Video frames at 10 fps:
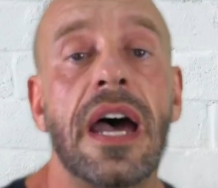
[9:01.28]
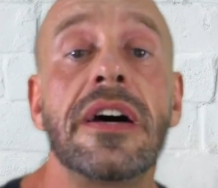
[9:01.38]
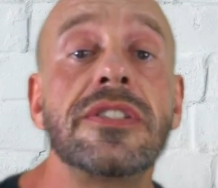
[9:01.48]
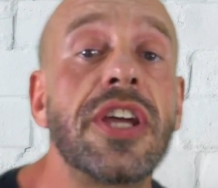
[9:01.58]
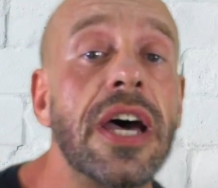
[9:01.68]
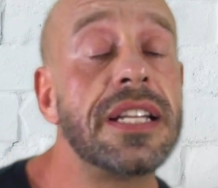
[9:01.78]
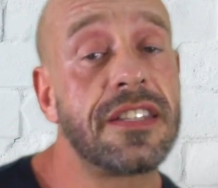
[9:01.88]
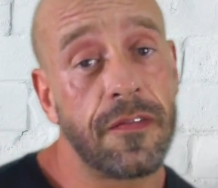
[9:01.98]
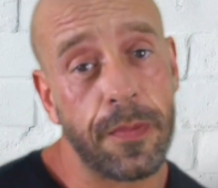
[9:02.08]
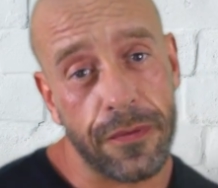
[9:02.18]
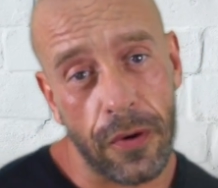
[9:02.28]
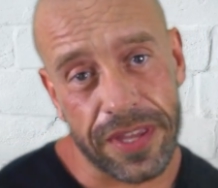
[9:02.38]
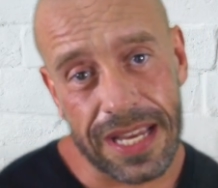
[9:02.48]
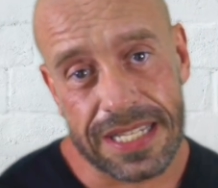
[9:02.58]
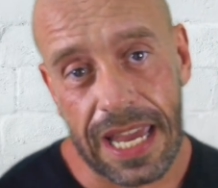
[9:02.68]
An alternative before
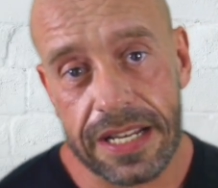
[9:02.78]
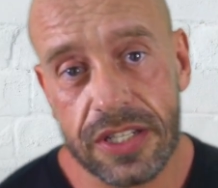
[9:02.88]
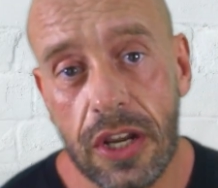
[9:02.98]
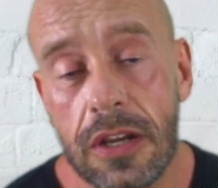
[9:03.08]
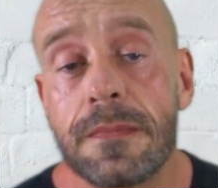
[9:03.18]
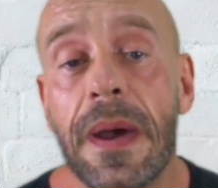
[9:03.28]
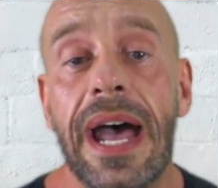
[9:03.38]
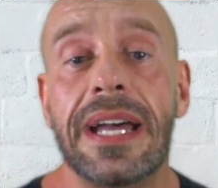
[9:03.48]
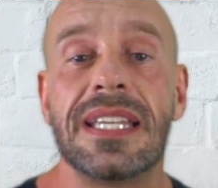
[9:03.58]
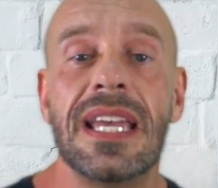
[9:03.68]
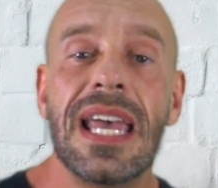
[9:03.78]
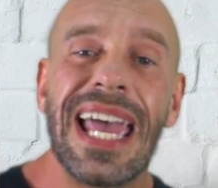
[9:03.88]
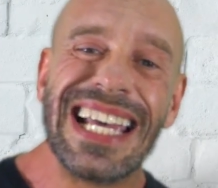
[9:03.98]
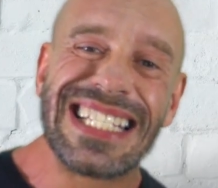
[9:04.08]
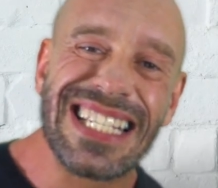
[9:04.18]
things get too bad
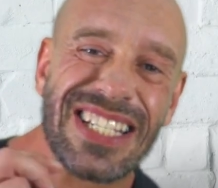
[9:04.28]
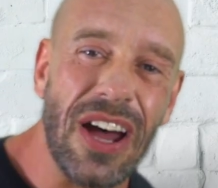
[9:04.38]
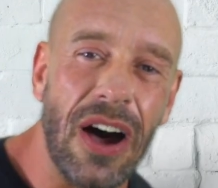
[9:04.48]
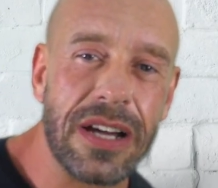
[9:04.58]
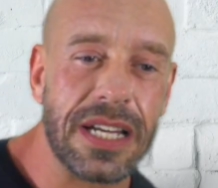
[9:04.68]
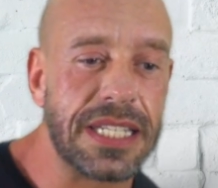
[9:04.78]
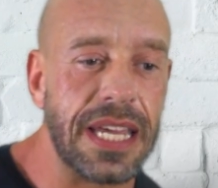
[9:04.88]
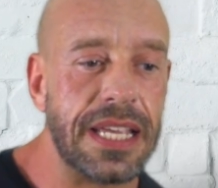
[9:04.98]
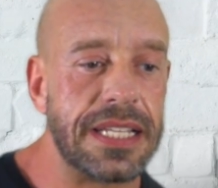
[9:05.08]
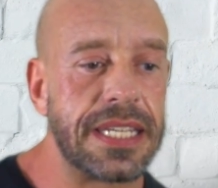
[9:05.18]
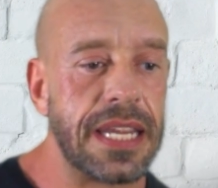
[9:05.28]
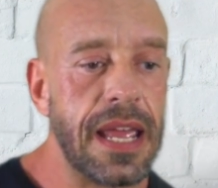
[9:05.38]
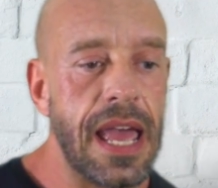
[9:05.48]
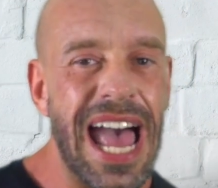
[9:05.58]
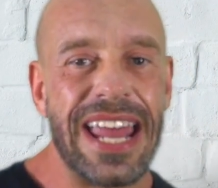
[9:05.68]
is targeted
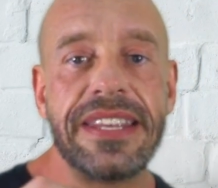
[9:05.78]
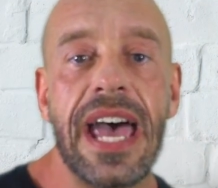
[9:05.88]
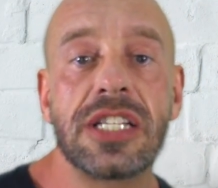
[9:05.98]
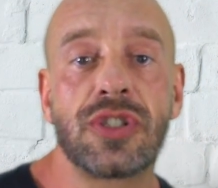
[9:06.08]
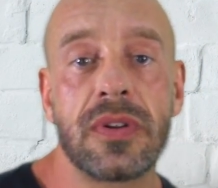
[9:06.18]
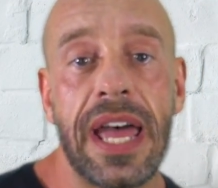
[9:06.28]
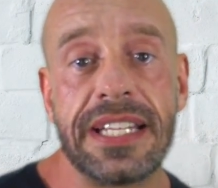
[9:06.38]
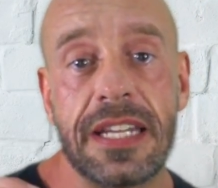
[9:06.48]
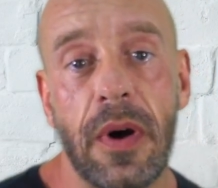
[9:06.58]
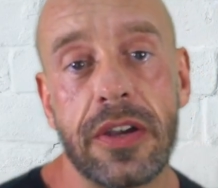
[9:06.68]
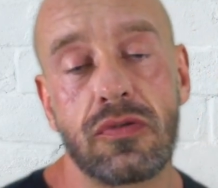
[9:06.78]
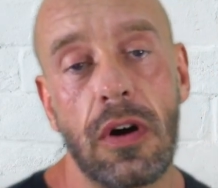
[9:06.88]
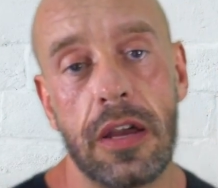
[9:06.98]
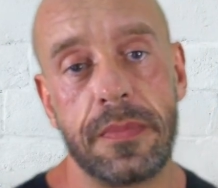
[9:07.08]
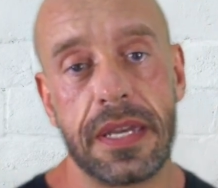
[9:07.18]
and natural
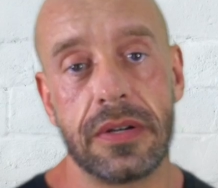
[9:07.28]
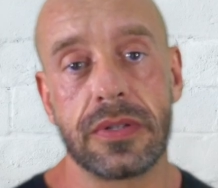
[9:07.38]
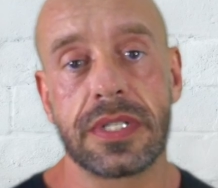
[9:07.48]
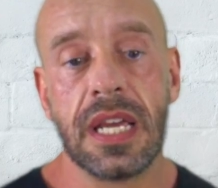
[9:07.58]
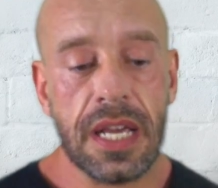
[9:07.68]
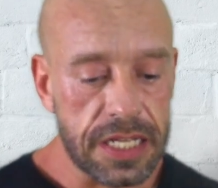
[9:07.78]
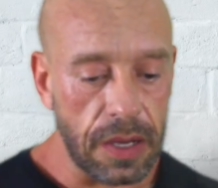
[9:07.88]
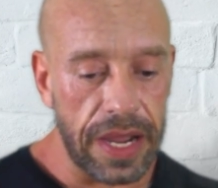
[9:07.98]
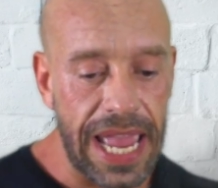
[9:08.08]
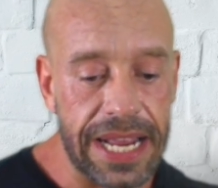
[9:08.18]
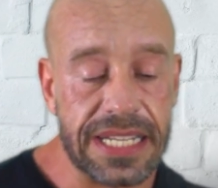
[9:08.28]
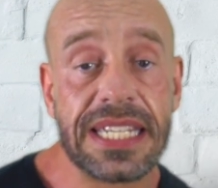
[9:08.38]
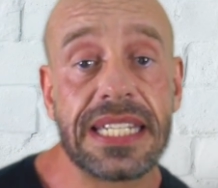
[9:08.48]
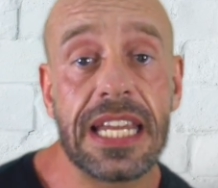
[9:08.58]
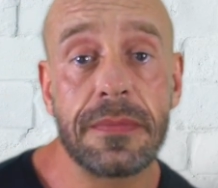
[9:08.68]
antimicrobials. So I had
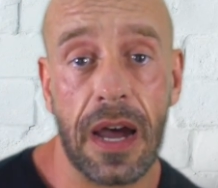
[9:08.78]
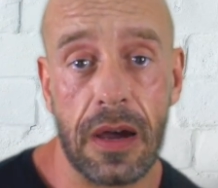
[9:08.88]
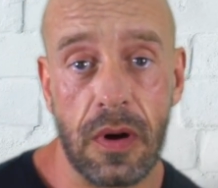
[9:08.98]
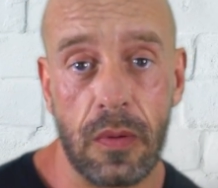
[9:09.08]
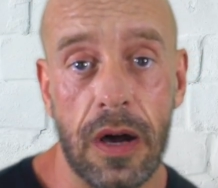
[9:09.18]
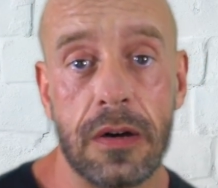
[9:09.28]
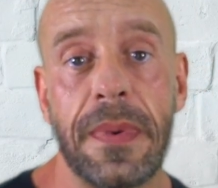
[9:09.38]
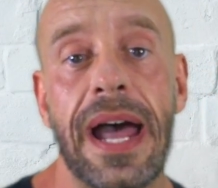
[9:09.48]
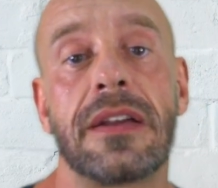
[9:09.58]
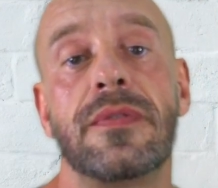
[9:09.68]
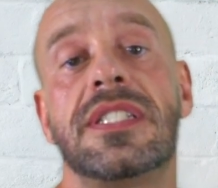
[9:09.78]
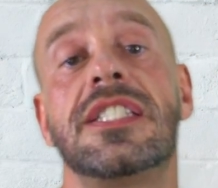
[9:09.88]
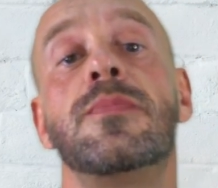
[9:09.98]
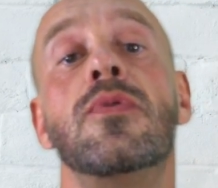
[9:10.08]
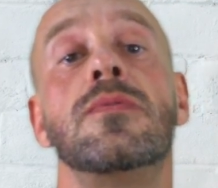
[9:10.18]
SIBO a while back, which is
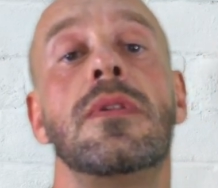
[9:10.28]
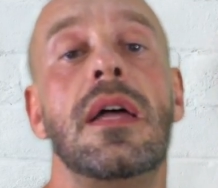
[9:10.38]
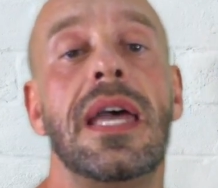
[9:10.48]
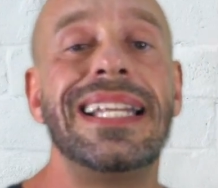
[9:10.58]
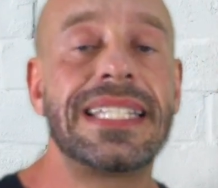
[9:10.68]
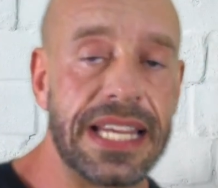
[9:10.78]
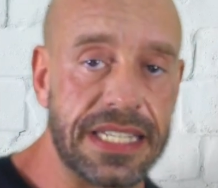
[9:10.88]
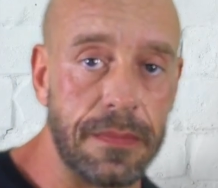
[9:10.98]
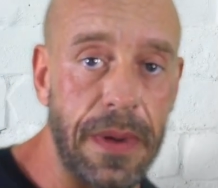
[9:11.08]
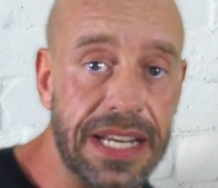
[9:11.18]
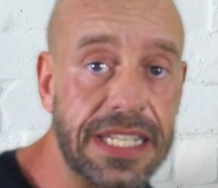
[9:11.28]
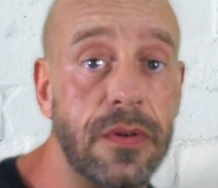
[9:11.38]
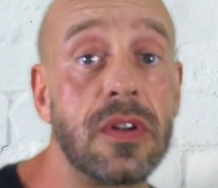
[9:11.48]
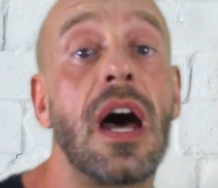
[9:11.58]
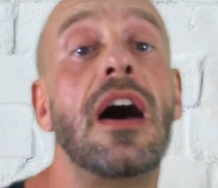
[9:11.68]
small intestine
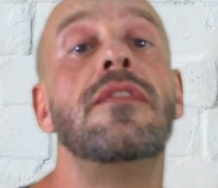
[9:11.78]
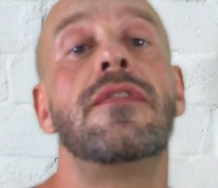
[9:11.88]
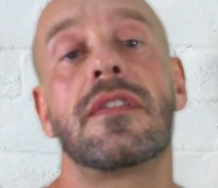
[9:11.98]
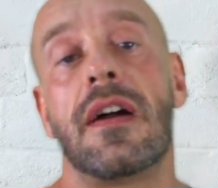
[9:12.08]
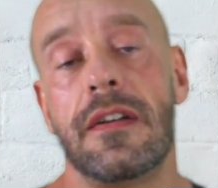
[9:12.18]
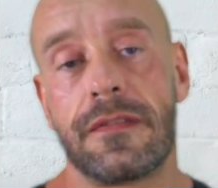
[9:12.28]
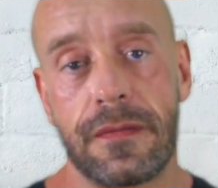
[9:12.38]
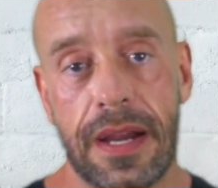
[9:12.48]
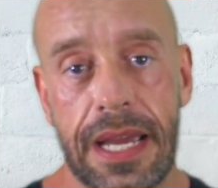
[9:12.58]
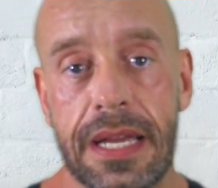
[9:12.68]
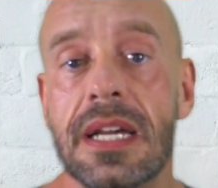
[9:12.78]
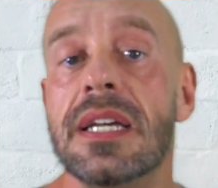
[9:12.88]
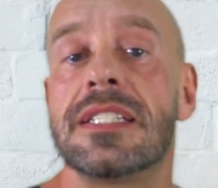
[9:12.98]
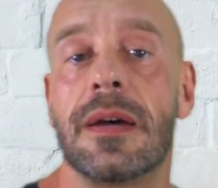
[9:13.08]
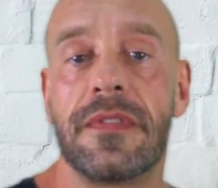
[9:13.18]
bacterial overgrowth, where
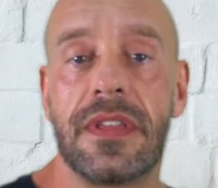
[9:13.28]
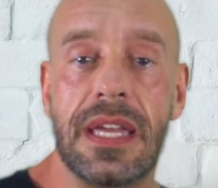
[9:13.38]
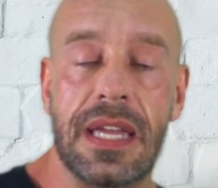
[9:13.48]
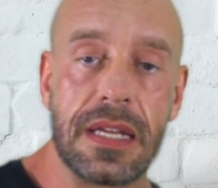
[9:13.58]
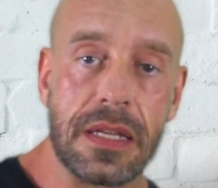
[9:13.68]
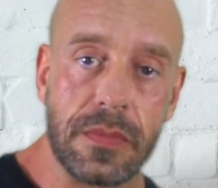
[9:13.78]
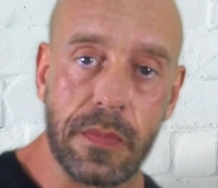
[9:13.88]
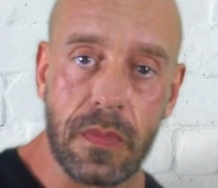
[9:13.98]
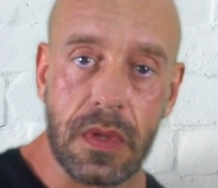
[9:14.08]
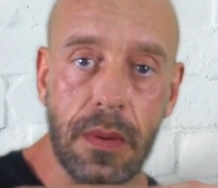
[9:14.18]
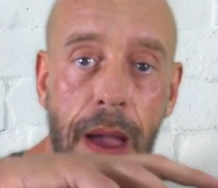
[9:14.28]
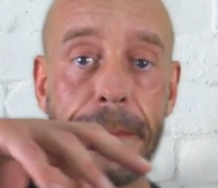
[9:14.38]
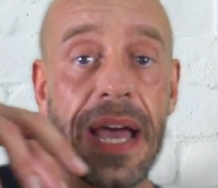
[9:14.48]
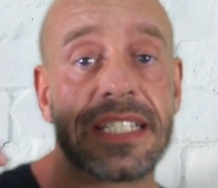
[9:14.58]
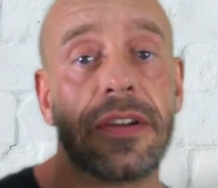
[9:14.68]
some of the
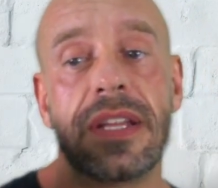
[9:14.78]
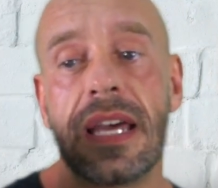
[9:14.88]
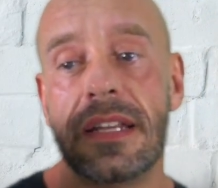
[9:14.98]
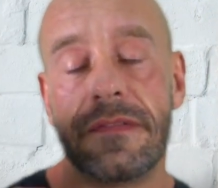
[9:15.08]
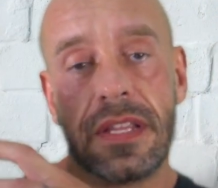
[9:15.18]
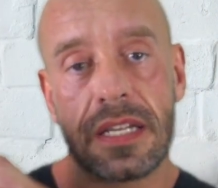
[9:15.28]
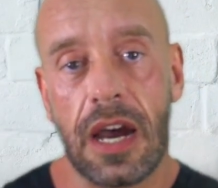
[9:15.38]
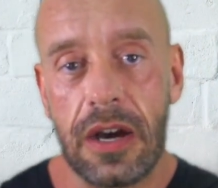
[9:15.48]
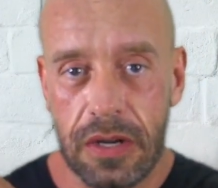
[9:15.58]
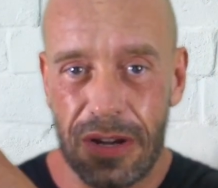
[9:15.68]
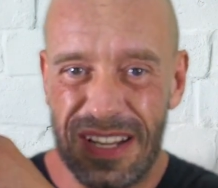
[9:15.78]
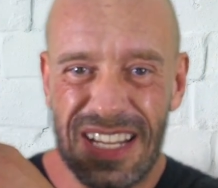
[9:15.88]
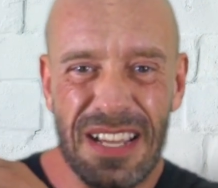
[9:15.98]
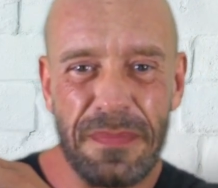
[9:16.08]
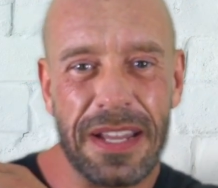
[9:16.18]
bacteria that live in the colon
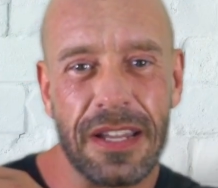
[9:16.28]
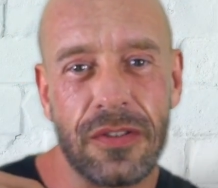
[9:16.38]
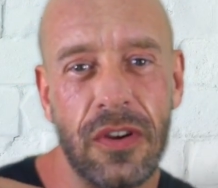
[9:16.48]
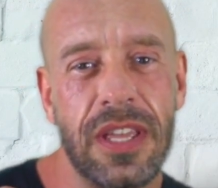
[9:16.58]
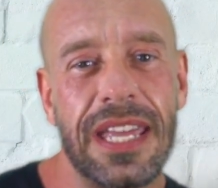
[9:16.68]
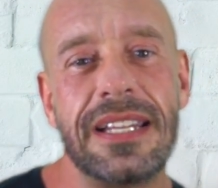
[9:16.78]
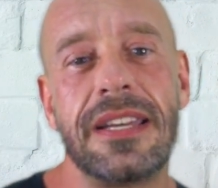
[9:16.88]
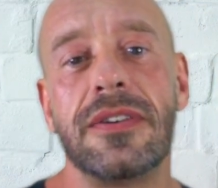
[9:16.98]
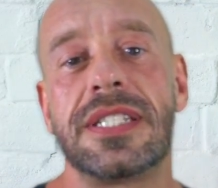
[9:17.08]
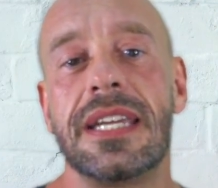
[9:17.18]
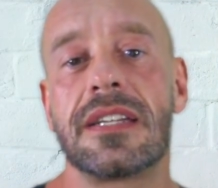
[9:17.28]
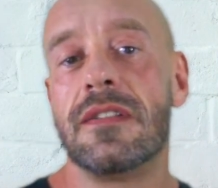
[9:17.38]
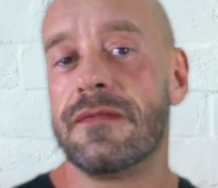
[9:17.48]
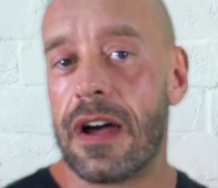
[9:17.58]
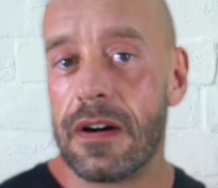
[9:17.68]
make it through the
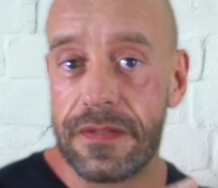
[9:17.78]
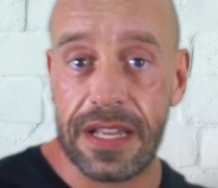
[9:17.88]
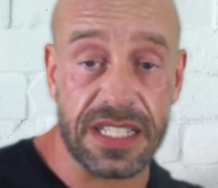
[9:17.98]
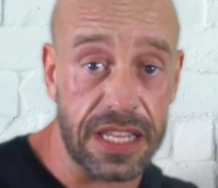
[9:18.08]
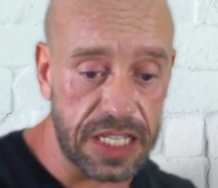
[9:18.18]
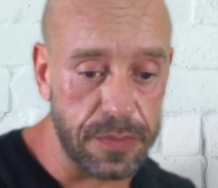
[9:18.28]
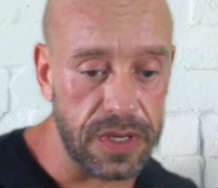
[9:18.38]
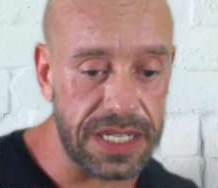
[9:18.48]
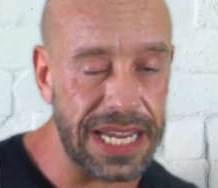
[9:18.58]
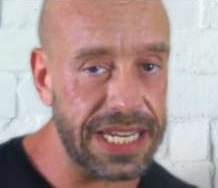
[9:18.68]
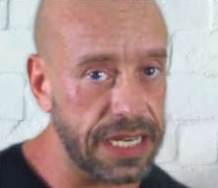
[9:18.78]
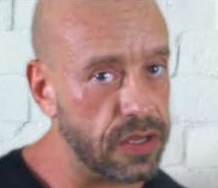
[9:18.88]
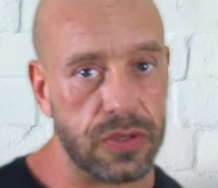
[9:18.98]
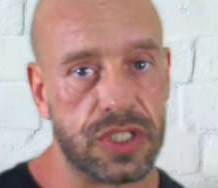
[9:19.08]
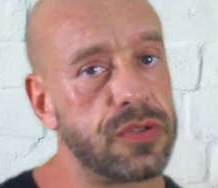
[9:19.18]
ileocecal valve into the small intestine,
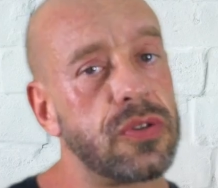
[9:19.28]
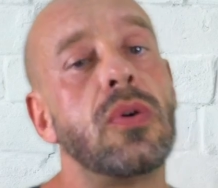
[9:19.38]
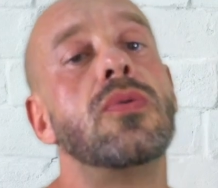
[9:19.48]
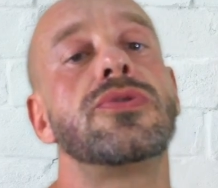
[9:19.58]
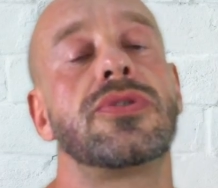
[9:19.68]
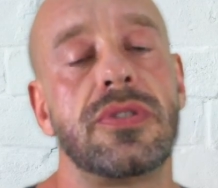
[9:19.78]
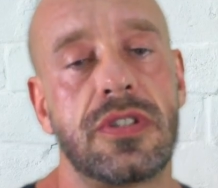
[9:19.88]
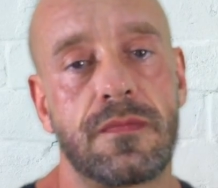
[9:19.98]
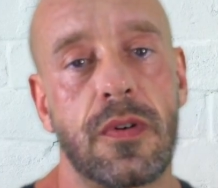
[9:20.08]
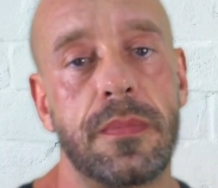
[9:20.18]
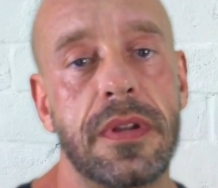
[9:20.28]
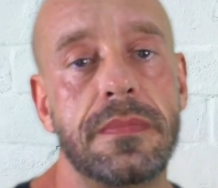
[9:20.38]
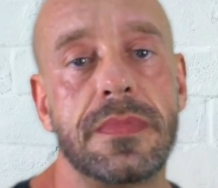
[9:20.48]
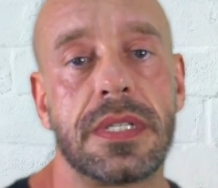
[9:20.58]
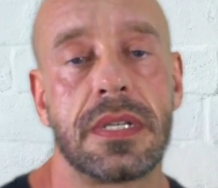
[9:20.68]
causes all sorts of
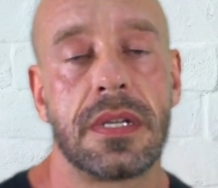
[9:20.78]
problems.